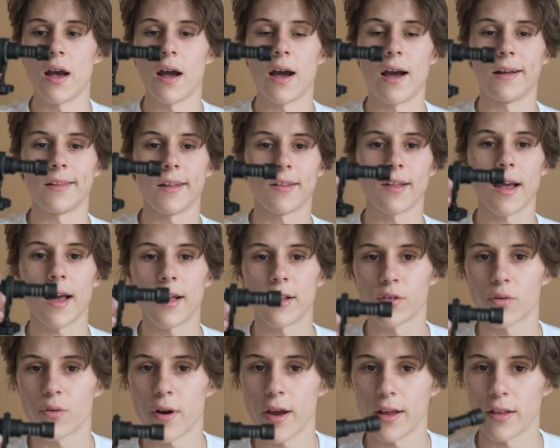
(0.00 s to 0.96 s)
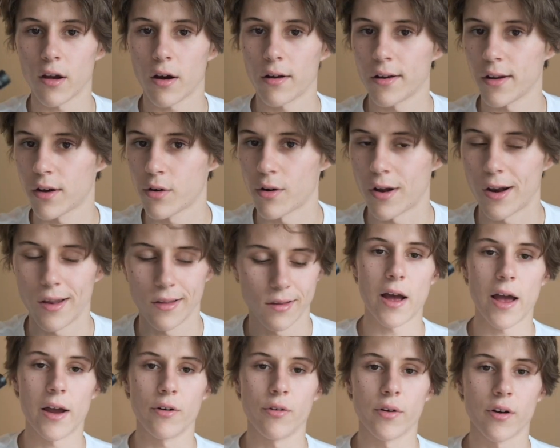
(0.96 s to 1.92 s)
And it has great audio quality.
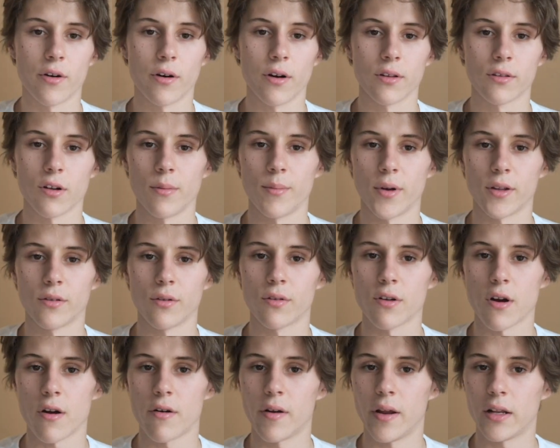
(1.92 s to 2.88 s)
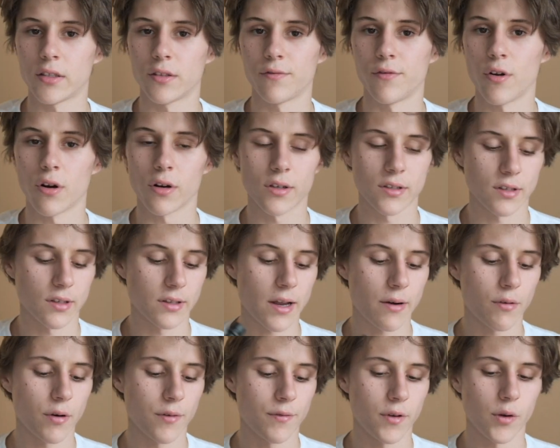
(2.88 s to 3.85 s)
I record all my tutorials, vlogs and
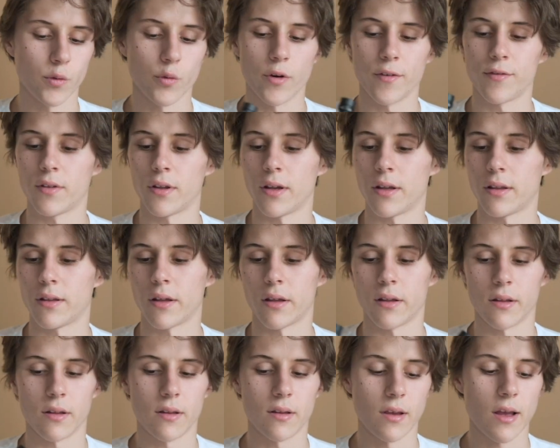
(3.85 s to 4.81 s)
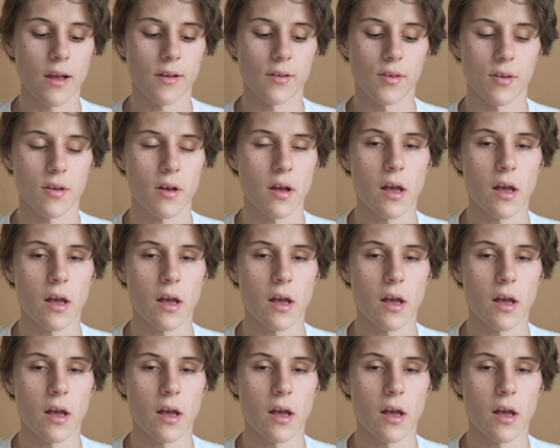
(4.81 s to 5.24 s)
everything with it, and yes,